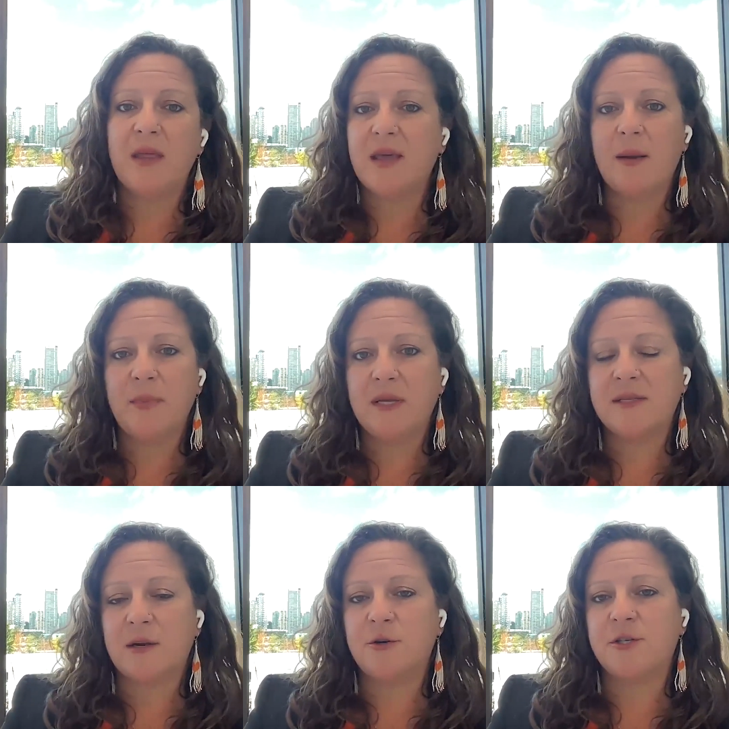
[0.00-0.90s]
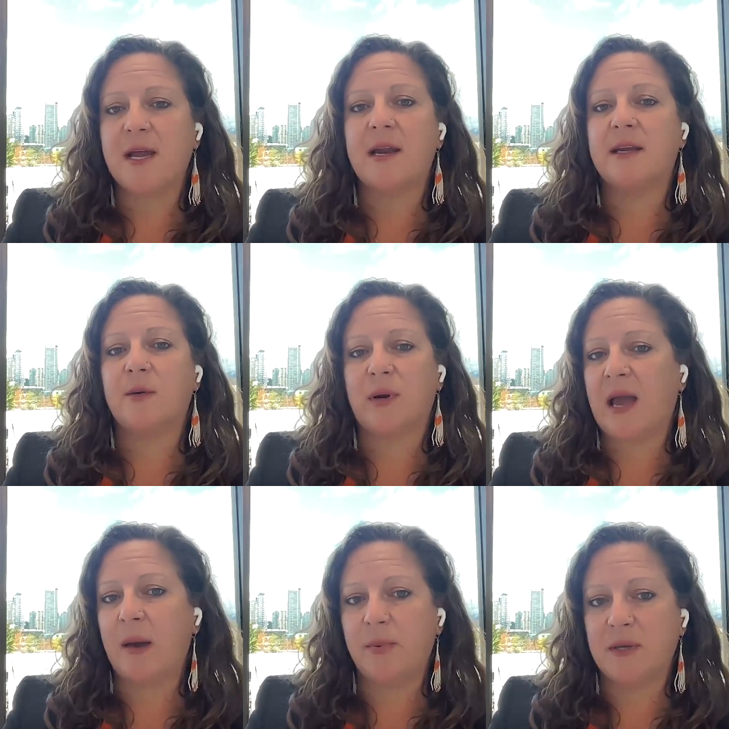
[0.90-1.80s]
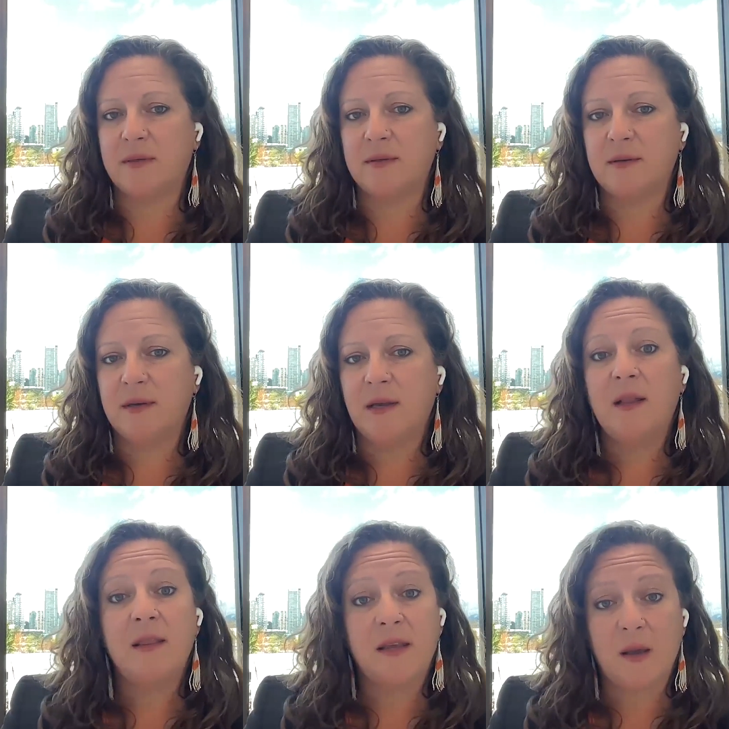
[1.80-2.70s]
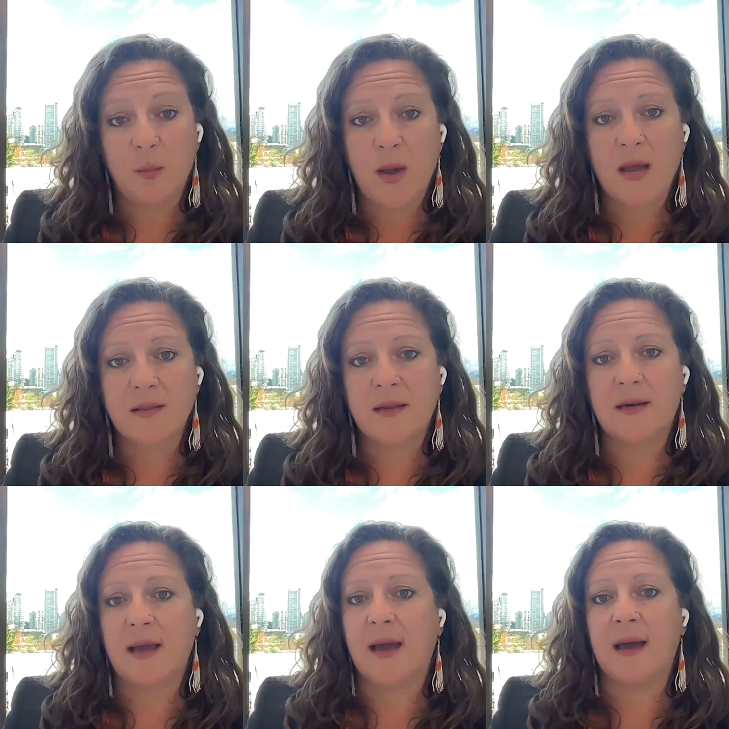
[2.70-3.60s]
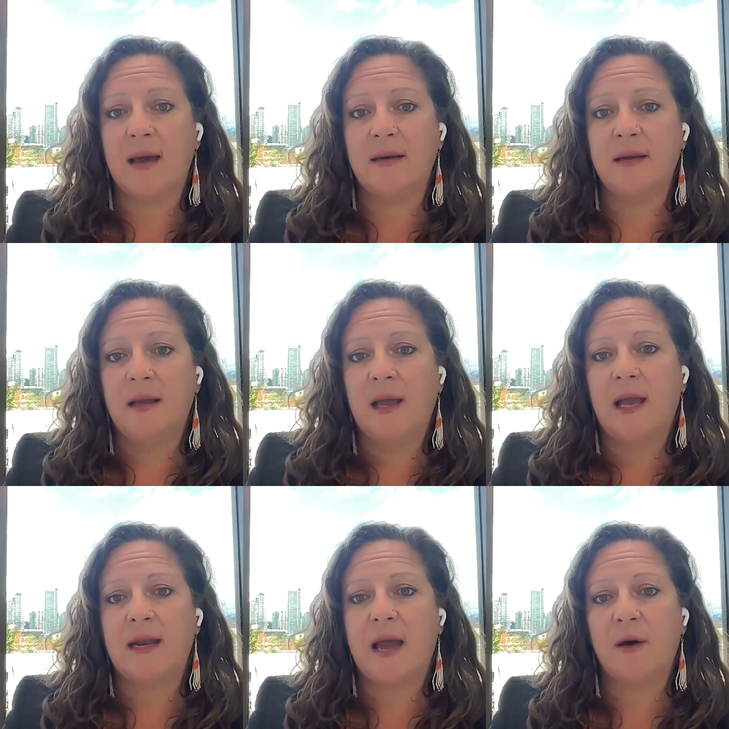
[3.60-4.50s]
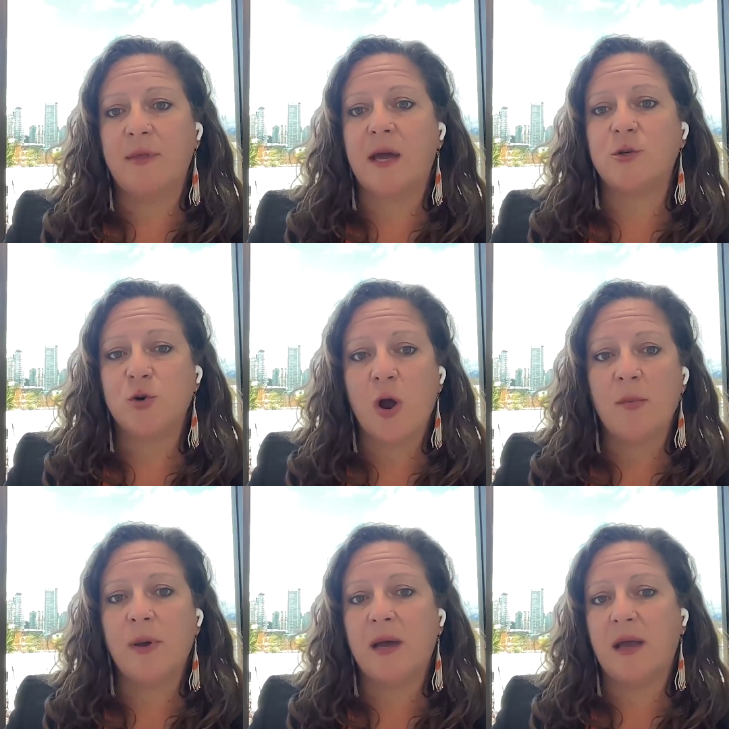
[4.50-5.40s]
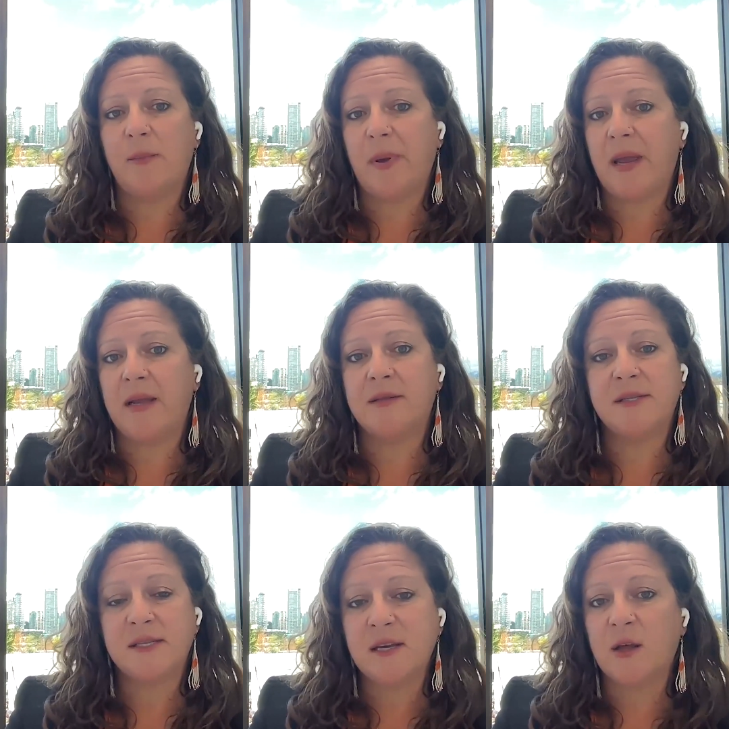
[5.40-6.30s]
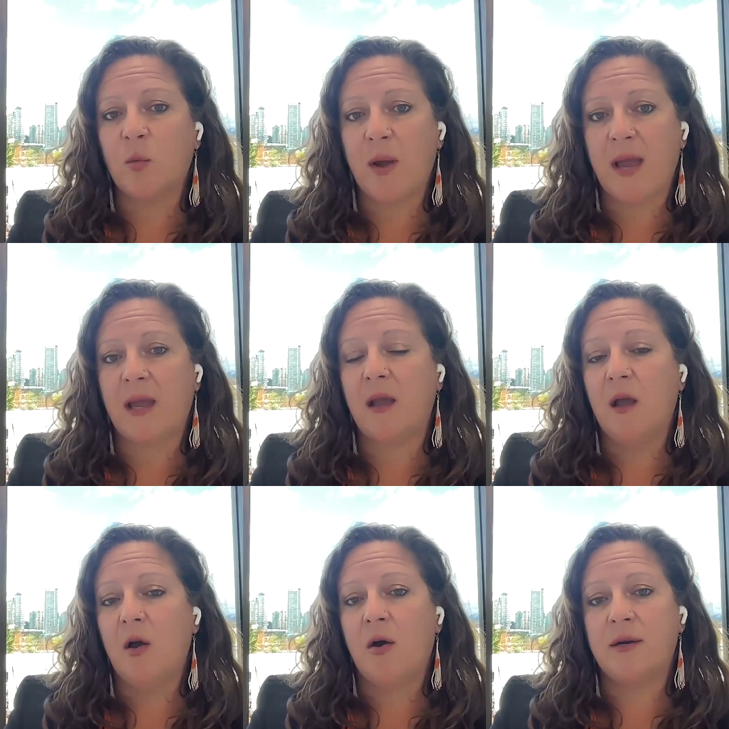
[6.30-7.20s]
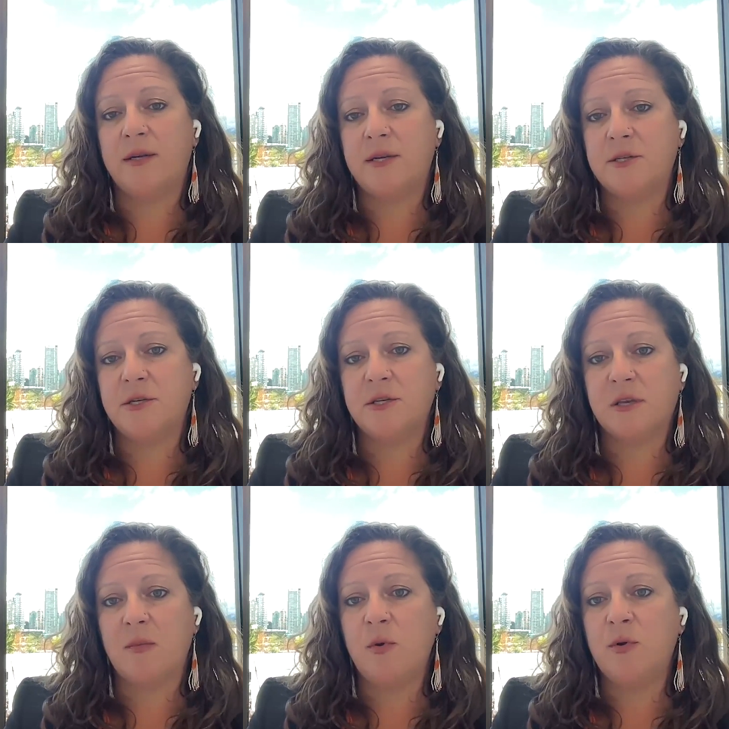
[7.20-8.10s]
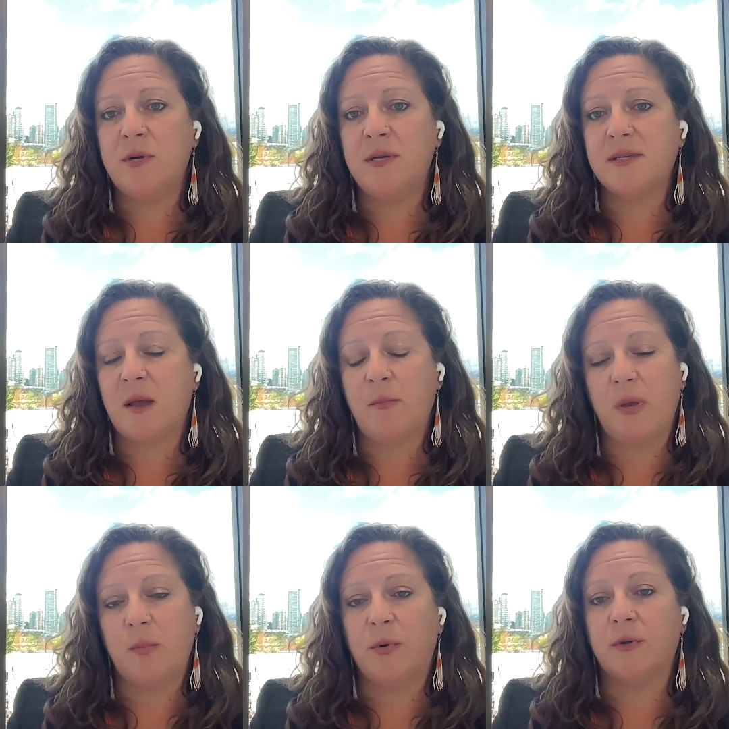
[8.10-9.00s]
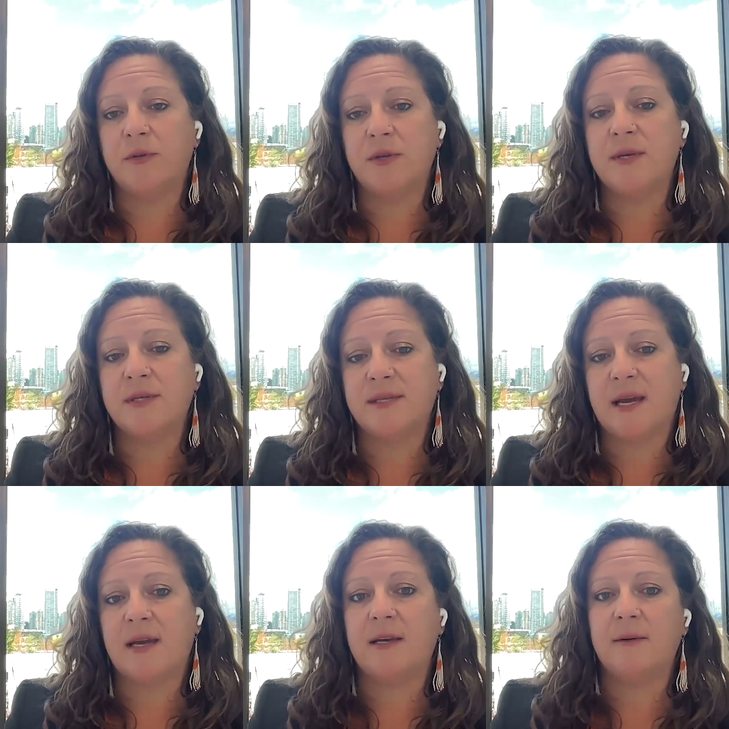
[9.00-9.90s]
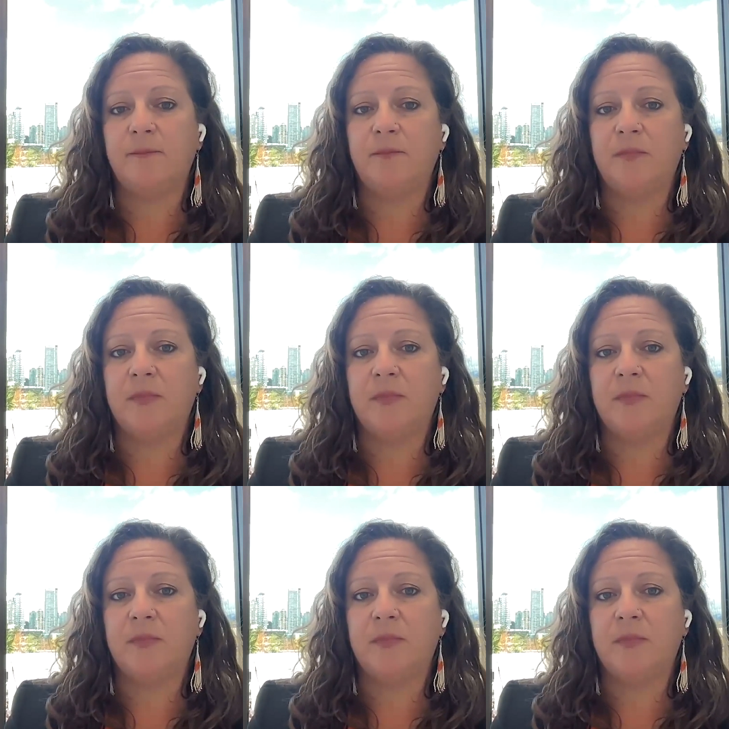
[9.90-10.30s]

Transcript: And that means understanding what happened the impact that it had, and how that trauma and pain still weigh on Indigenous communities and people to this day.